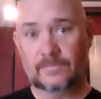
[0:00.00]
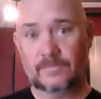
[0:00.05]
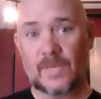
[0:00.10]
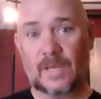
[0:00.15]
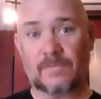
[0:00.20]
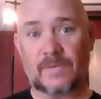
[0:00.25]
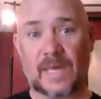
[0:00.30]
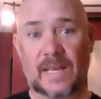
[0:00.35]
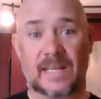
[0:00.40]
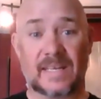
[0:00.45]

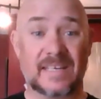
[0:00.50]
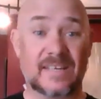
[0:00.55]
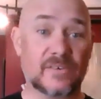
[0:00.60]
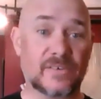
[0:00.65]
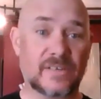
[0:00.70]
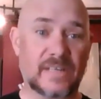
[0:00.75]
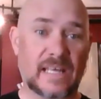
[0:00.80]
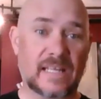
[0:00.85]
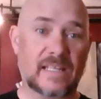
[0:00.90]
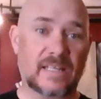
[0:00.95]
I've got a near
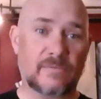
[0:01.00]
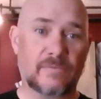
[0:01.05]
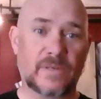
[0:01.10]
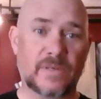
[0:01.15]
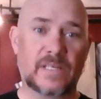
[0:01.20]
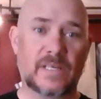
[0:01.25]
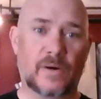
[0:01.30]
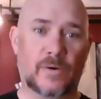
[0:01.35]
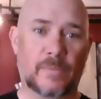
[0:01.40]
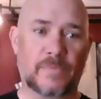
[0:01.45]
daily
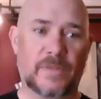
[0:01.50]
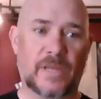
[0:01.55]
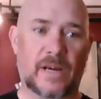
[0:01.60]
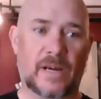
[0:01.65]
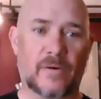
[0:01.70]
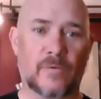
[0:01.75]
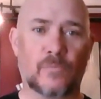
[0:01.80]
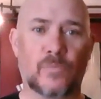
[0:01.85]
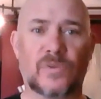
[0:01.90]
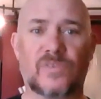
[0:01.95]
video up
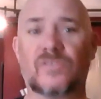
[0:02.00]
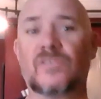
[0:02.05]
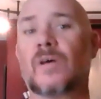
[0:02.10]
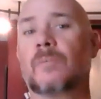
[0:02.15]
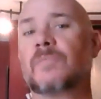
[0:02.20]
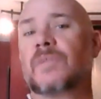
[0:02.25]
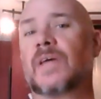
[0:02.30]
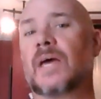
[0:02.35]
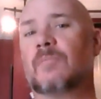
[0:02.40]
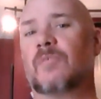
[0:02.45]
there with
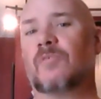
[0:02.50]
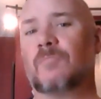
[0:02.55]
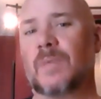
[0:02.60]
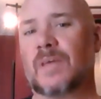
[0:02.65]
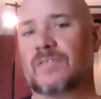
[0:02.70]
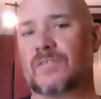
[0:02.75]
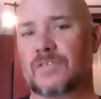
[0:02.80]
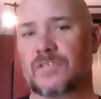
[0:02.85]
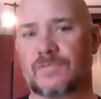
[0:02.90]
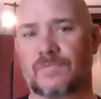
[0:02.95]
some type of
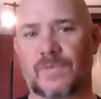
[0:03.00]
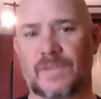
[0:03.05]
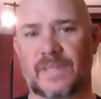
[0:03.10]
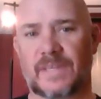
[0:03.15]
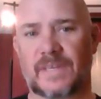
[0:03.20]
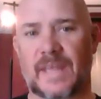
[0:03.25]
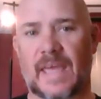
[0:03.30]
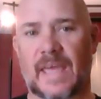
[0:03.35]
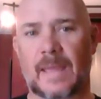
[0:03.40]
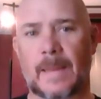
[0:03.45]
message for the
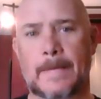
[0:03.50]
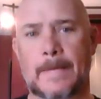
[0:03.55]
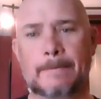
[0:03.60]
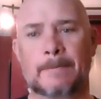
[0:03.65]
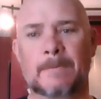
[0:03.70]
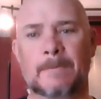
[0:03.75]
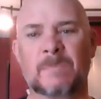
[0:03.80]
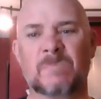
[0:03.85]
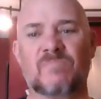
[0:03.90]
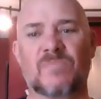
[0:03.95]
day.
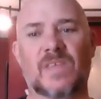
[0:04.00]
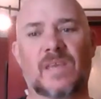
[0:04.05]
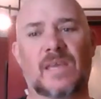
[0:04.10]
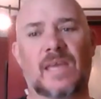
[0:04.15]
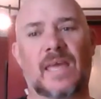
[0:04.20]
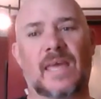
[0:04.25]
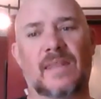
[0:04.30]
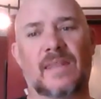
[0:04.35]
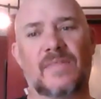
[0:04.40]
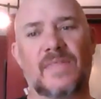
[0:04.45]

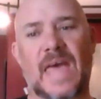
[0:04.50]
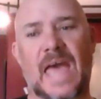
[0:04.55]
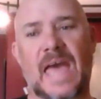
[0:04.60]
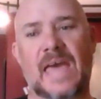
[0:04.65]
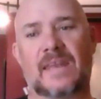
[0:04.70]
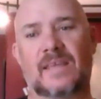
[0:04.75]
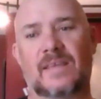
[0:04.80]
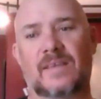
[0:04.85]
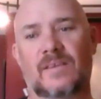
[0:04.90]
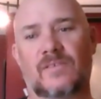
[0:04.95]
And
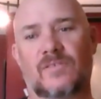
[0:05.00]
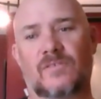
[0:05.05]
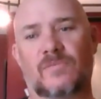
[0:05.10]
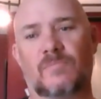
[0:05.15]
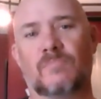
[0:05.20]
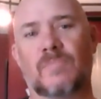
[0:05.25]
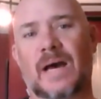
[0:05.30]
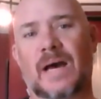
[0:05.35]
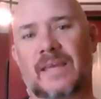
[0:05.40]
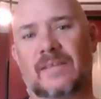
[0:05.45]
that is
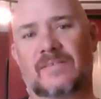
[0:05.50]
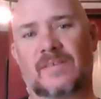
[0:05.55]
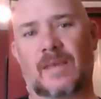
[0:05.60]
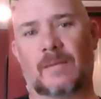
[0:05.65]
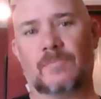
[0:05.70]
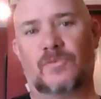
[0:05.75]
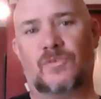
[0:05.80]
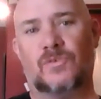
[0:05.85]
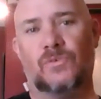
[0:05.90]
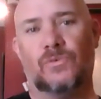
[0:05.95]
my
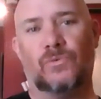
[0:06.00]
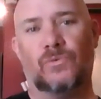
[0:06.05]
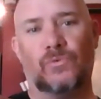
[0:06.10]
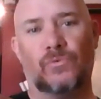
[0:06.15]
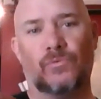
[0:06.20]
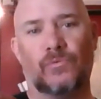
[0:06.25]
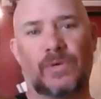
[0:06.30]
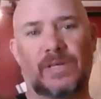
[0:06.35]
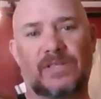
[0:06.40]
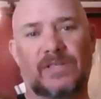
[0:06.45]
attempt to
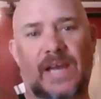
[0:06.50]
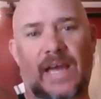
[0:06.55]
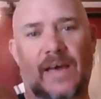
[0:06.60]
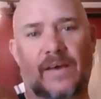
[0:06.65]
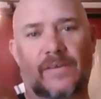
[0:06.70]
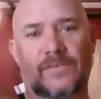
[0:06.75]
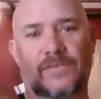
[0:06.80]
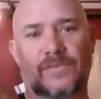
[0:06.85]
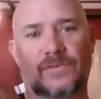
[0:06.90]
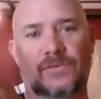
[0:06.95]
reach
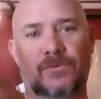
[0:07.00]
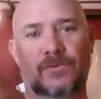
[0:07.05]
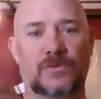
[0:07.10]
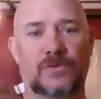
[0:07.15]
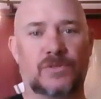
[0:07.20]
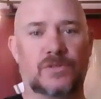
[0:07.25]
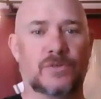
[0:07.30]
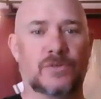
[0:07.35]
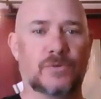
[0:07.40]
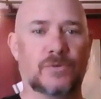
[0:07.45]
out to
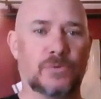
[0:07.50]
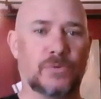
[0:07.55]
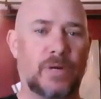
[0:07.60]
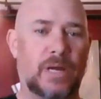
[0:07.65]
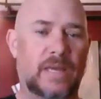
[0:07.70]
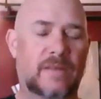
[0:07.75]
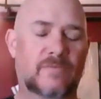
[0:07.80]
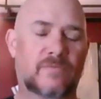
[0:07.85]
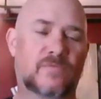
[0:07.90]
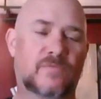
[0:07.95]
you
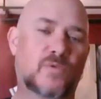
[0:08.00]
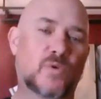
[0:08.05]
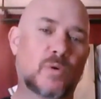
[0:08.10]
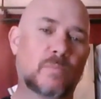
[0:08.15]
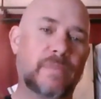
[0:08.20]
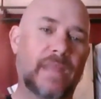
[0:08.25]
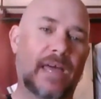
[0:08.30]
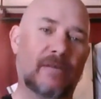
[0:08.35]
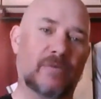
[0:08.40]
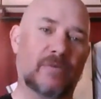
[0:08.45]
and
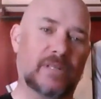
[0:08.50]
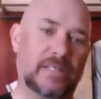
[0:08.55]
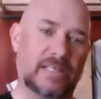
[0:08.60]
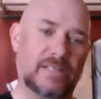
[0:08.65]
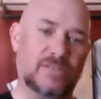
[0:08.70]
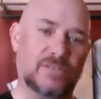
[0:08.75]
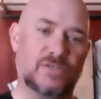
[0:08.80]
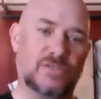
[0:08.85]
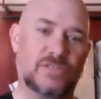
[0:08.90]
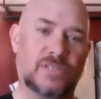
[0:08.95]
form that
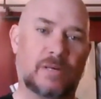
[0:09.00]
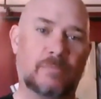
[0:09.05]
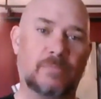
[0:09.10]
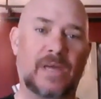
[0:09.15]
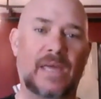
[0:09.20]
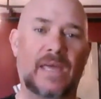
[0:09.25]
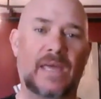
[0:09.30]
relationship